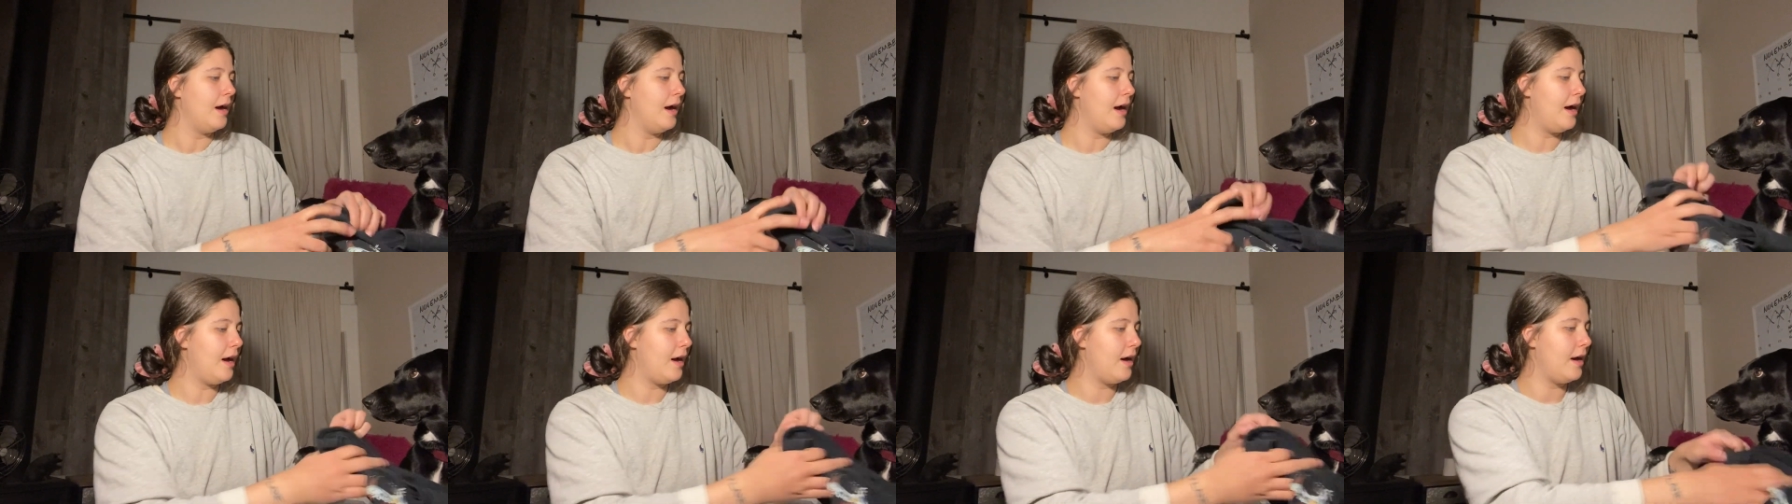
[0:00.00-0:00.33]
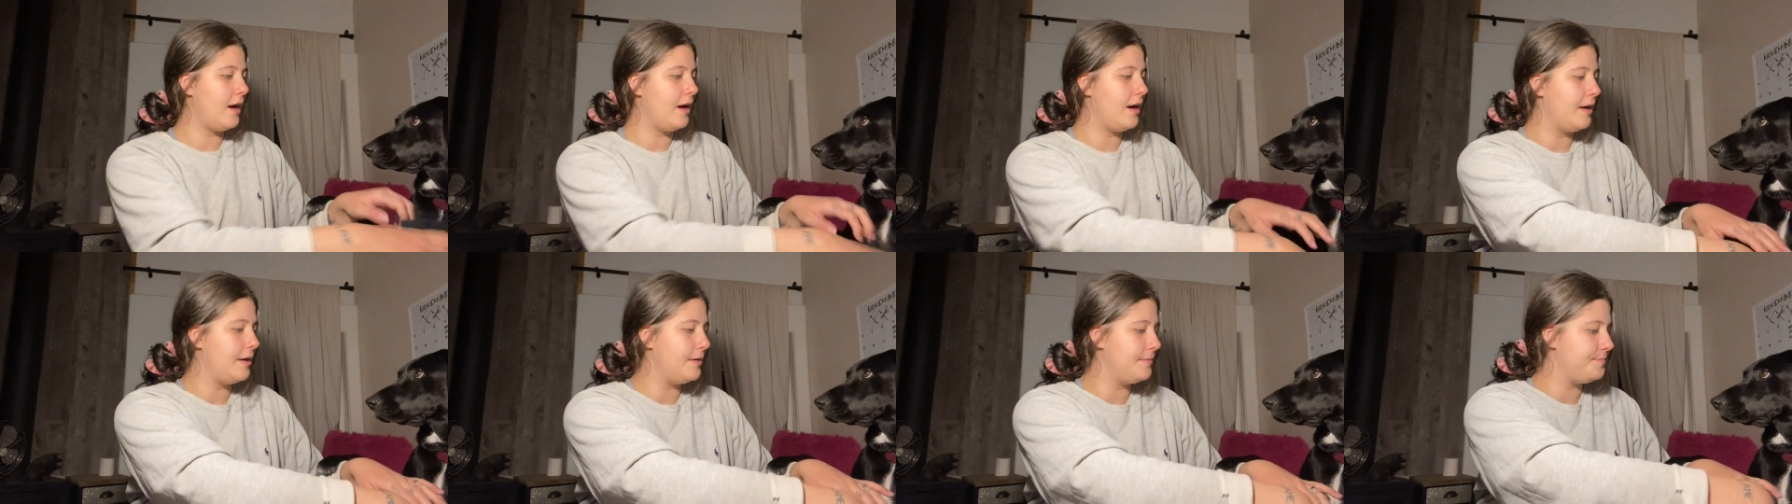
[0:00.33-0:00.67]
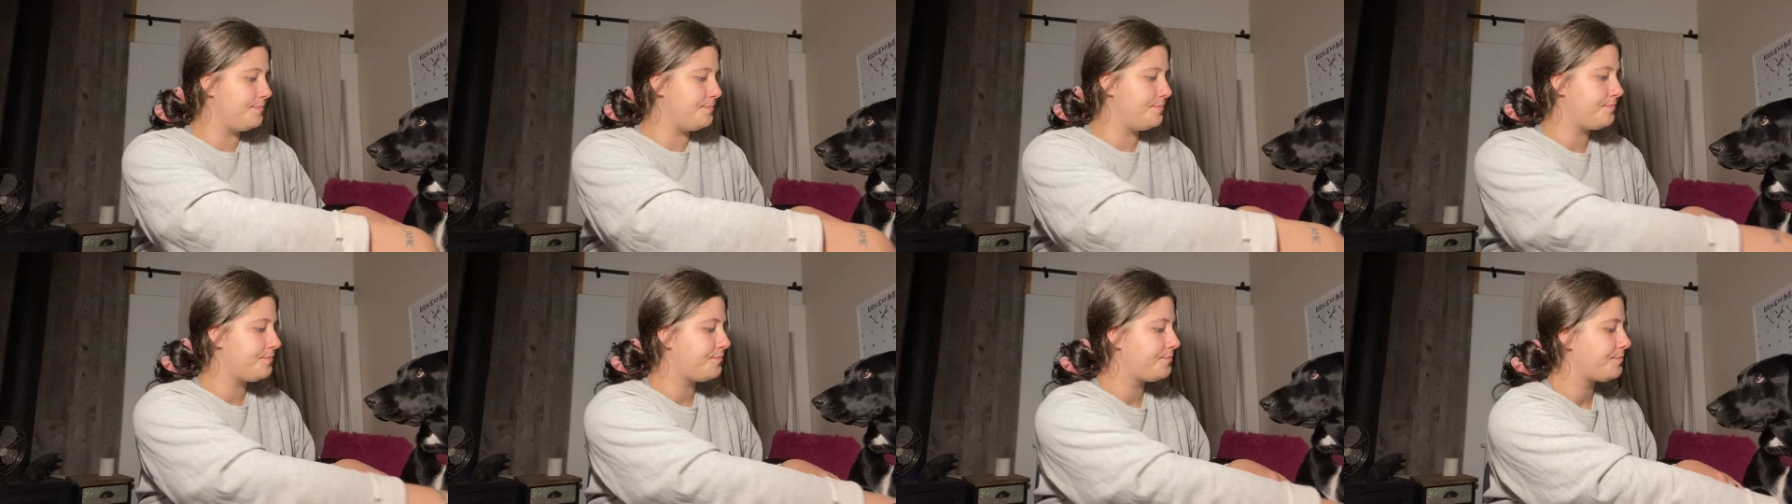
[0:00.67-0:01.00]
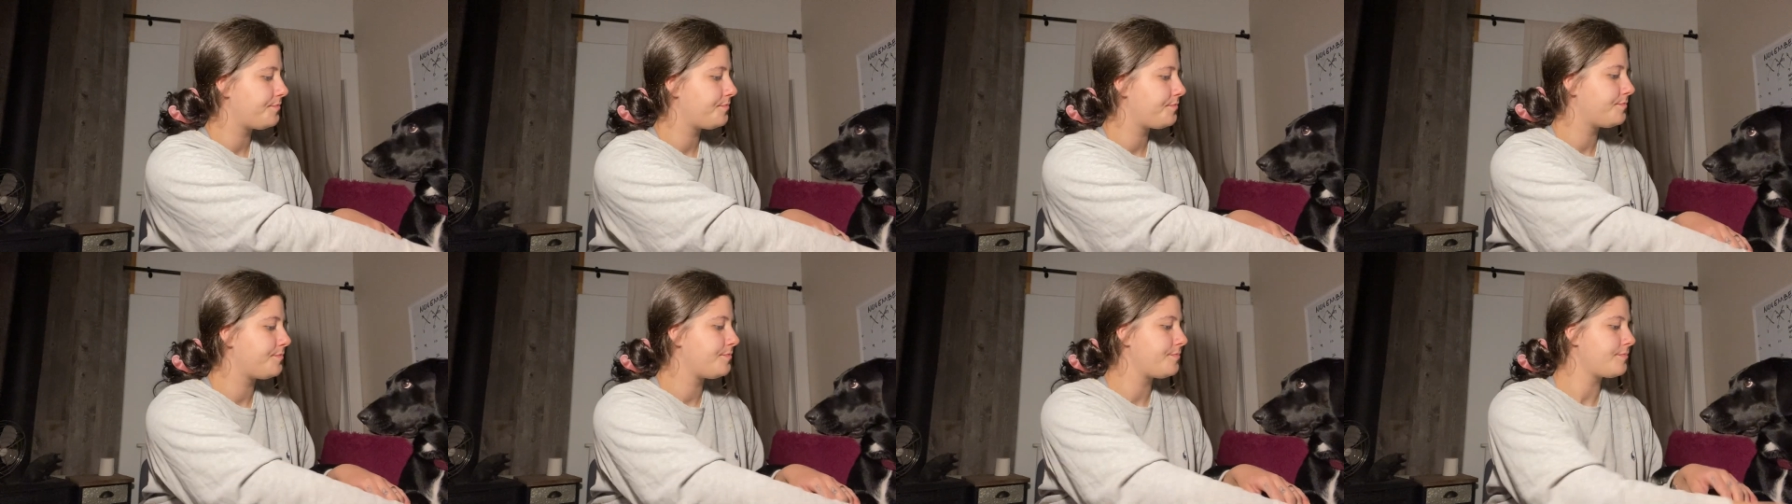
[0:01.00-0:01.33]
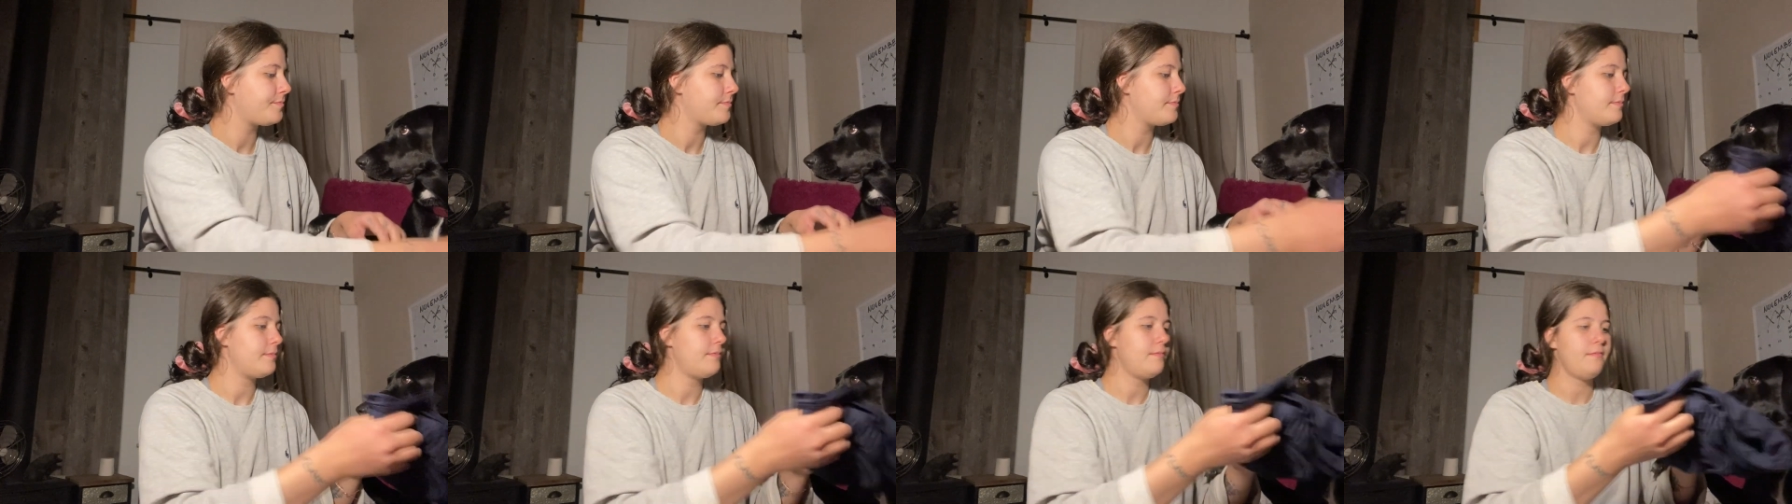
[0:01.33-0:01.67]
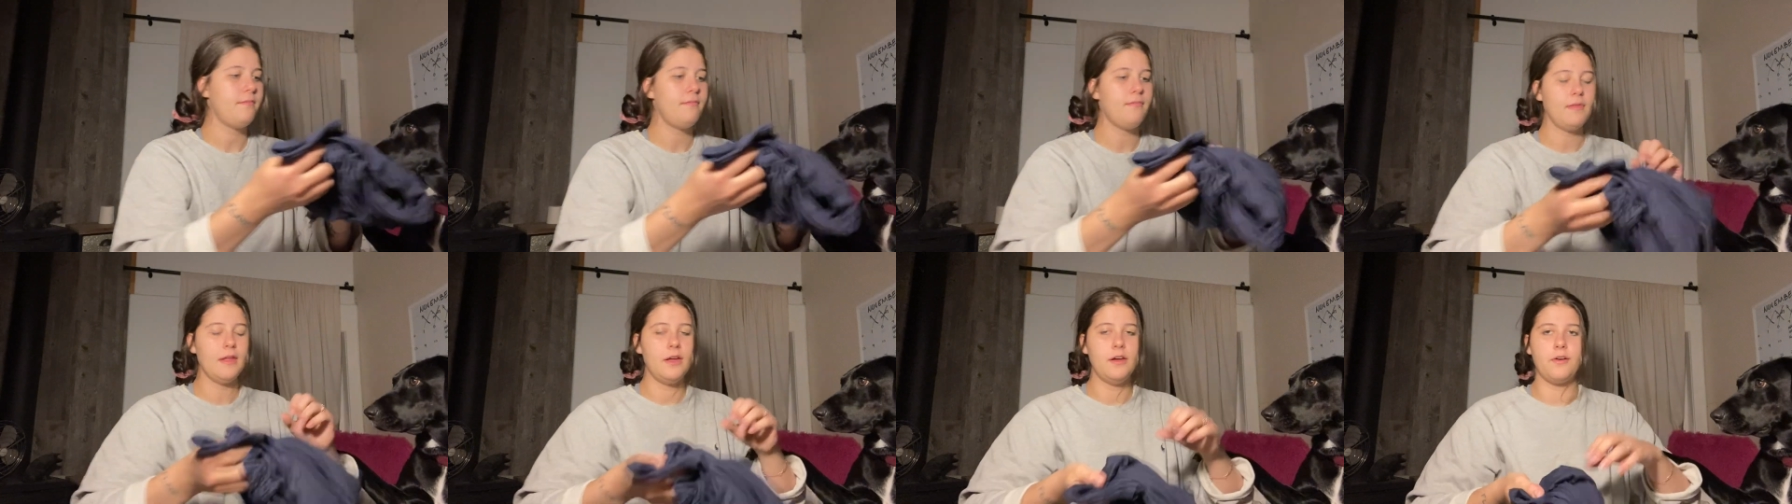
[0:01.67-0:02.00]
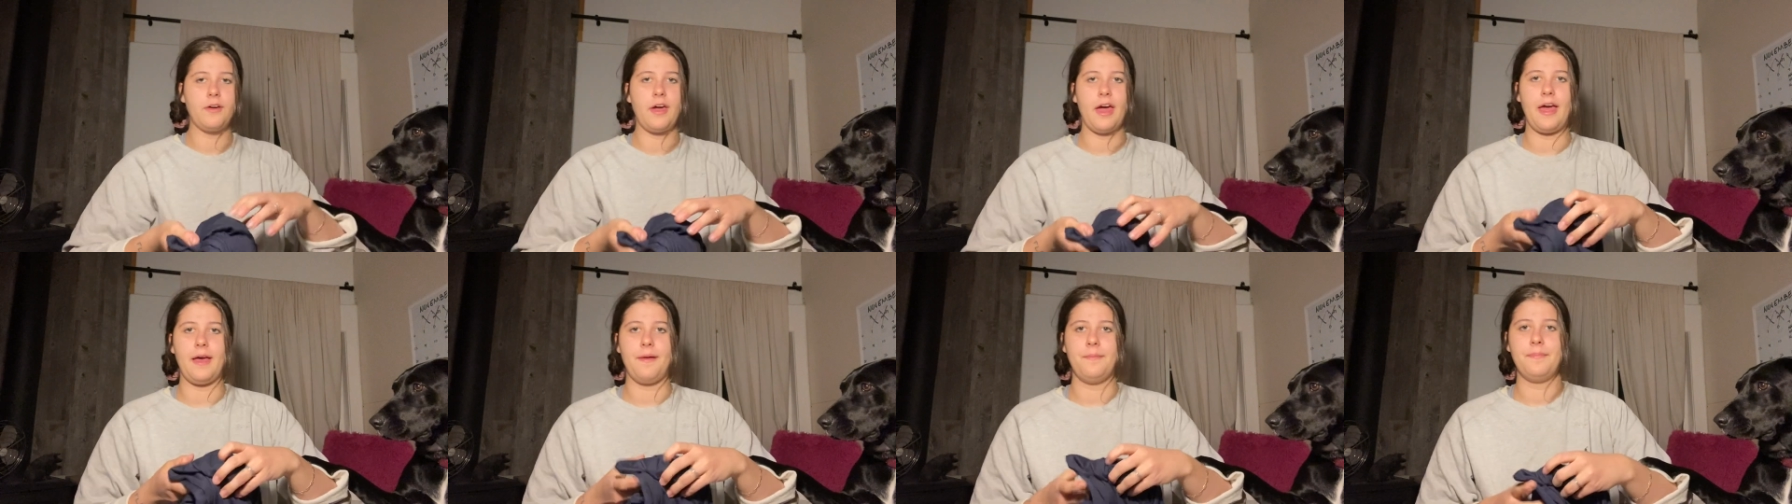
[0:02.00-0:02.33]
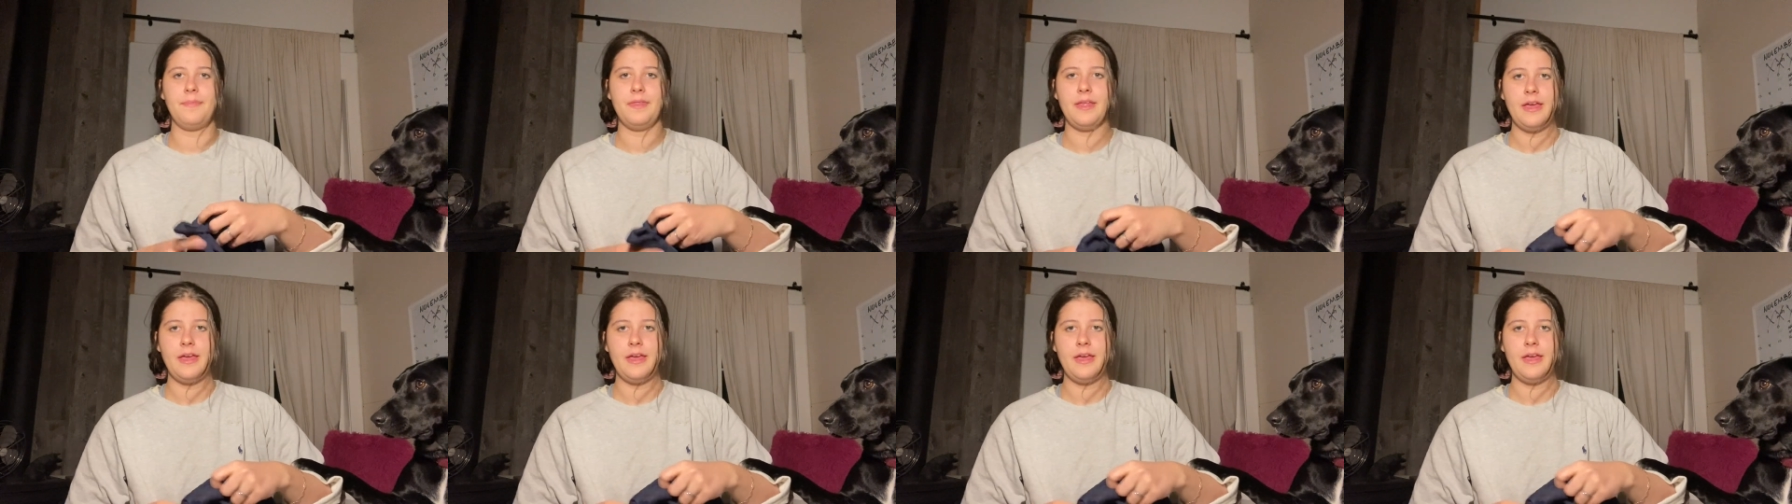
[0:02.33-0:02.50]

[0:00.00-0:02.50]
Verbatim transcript: Um, okay.